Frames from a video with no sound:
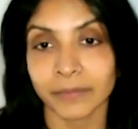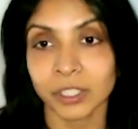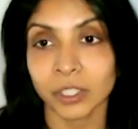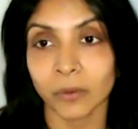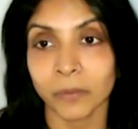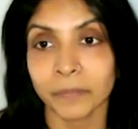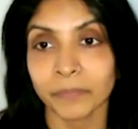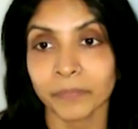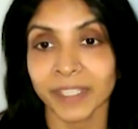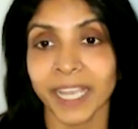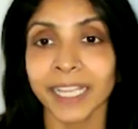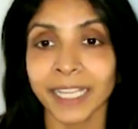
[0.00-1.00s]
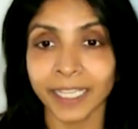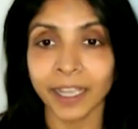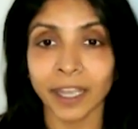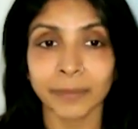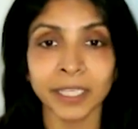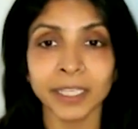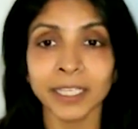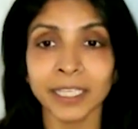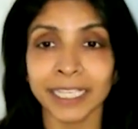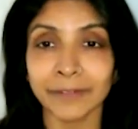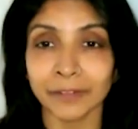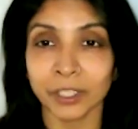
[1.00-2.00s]
So, Kelly, I'm going to
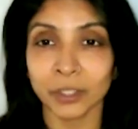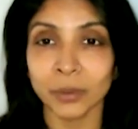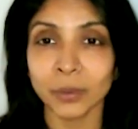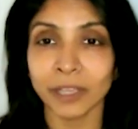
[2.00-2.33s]
leave you,